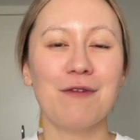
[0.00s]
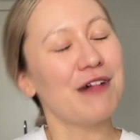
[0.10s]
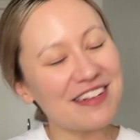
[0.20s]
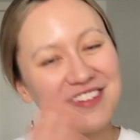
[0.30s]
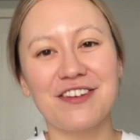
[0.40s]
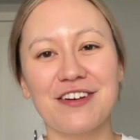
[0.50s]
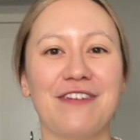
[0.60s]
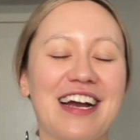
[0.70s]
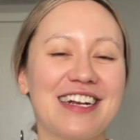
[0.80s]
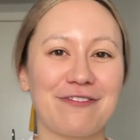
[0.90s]
Plus, you can
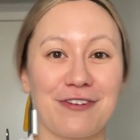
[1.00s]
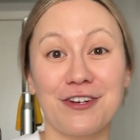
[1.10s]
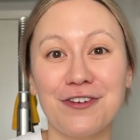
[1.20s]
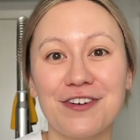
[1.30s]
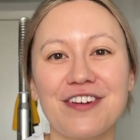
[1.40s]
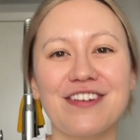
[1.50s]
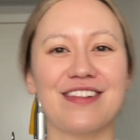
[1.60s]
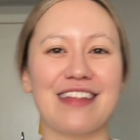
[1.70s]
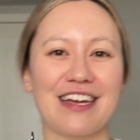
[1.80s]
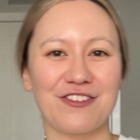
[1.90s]
find different tutors
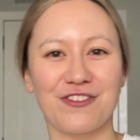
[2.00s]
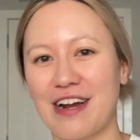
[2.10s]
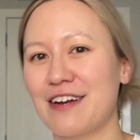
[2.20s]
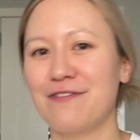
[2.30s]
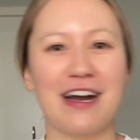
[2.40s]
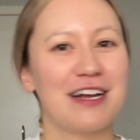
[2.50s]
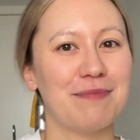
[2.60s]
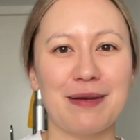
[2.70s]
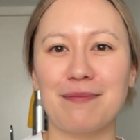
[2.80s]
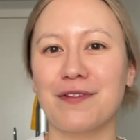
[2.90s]
and like try to find
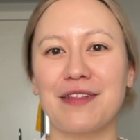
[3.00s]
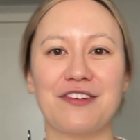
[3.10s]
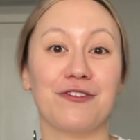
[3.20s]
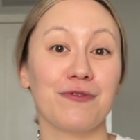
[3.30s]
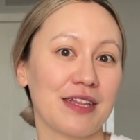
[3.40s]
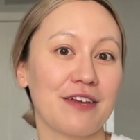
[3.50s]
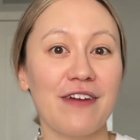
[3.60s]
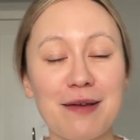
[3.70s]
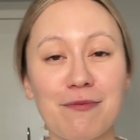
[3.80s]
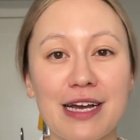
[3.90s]
people that you really
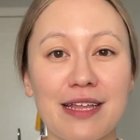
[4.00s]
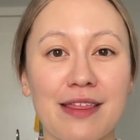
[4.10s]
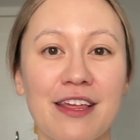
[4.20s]
vibe with.